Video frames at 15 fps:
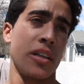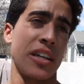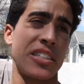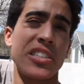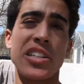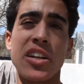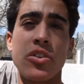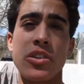Like,
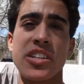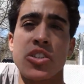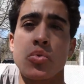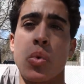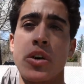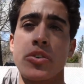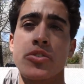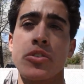just literally
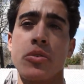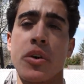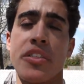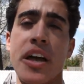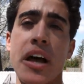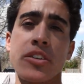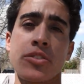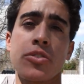just 1 or 2,
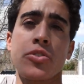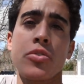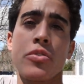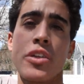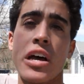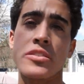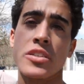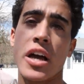1,000 or
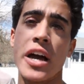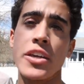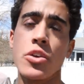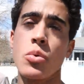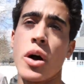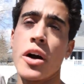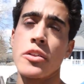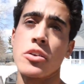2,000
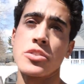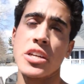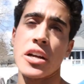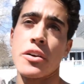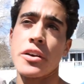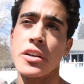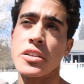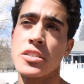IU on those
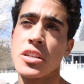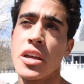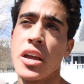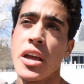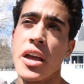areas.